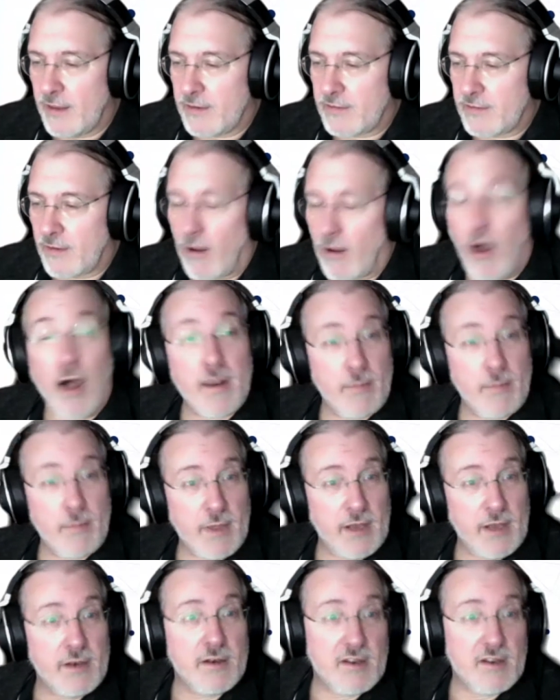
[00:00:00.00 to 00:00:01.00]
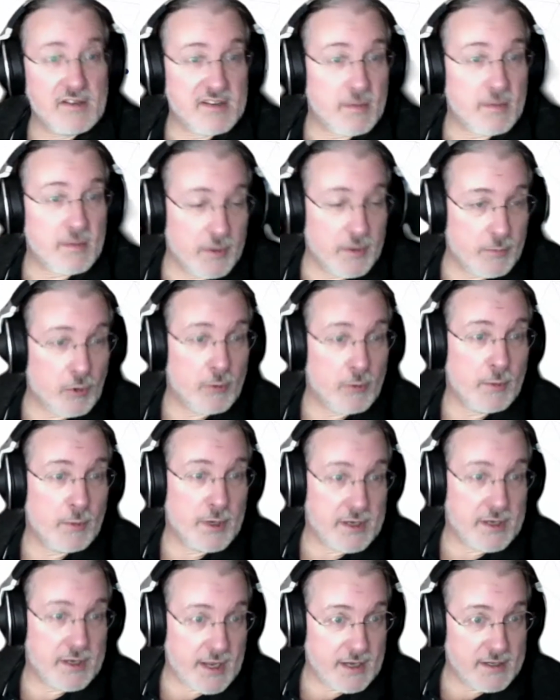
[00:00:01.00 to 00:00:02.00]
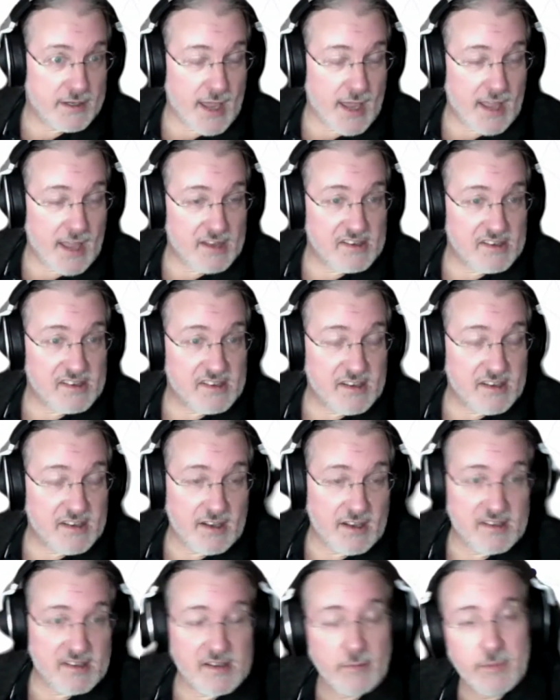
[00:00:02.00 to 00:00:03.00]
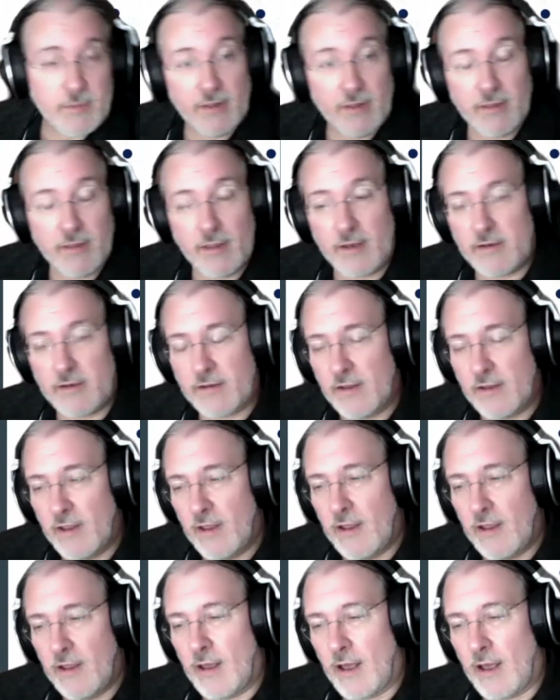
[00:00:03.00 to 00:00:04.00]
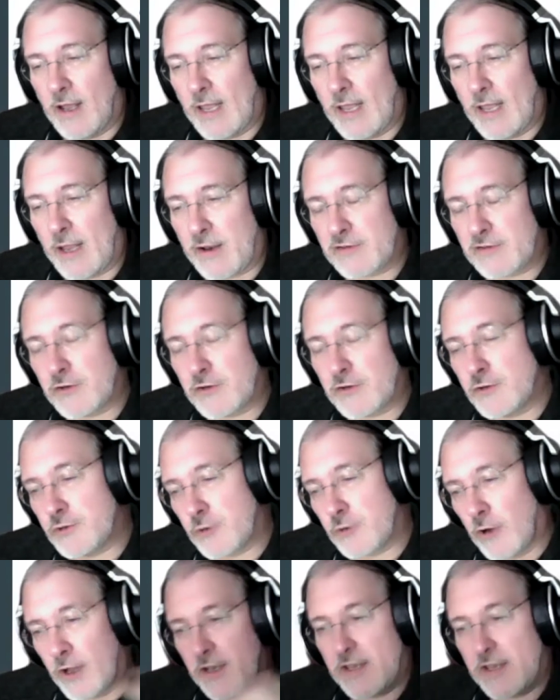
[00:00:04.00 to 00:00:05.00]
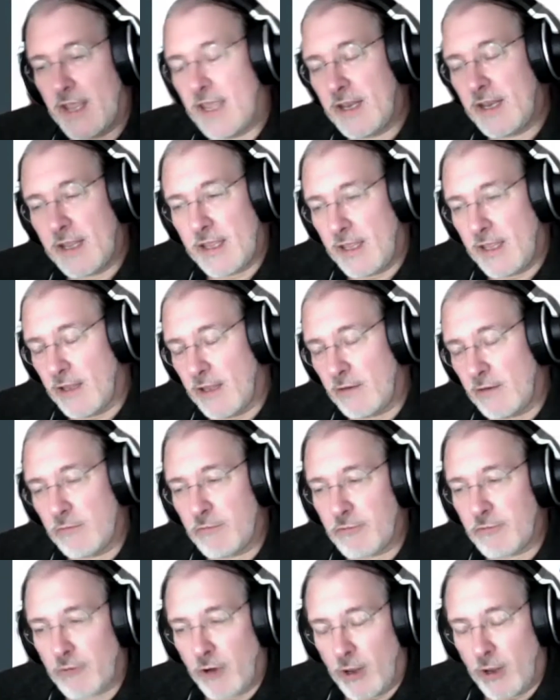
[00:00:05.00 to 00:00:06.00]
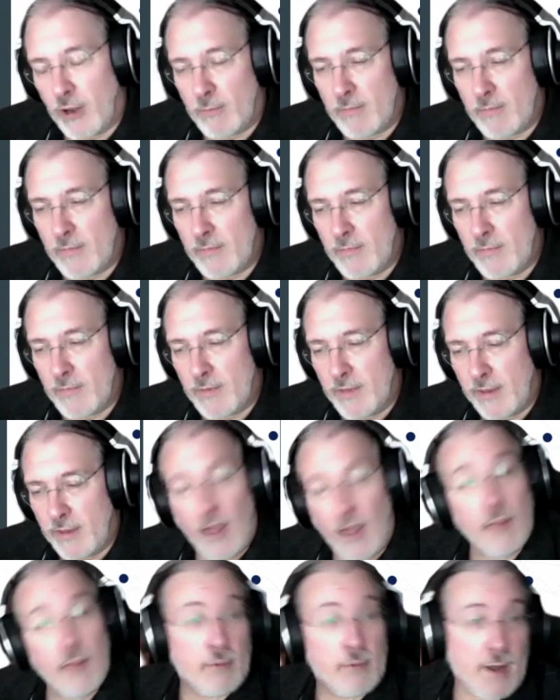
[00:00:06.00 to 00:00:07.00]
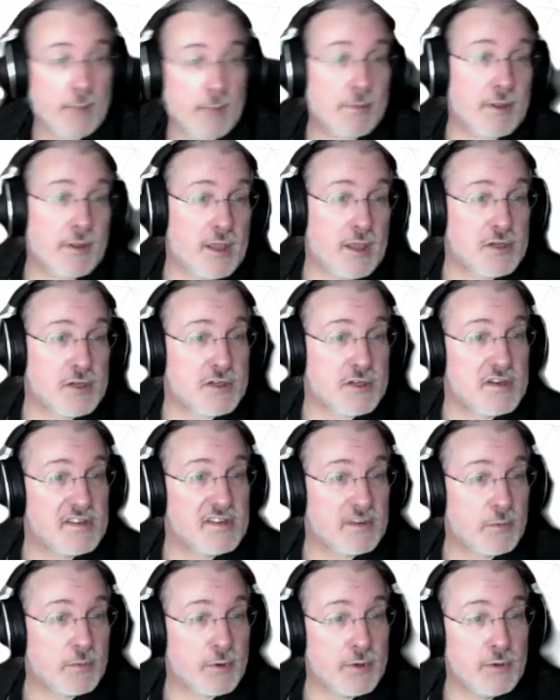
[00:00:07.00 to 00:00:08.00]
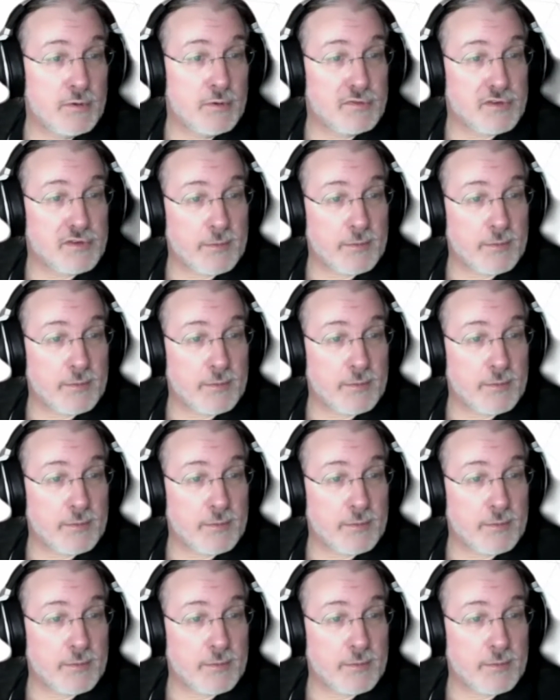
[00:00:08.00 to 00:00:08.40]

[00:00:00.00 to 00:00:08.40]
automated some of the more mundane tasks, and something that allowed us to draw data in from the other applications that we're using.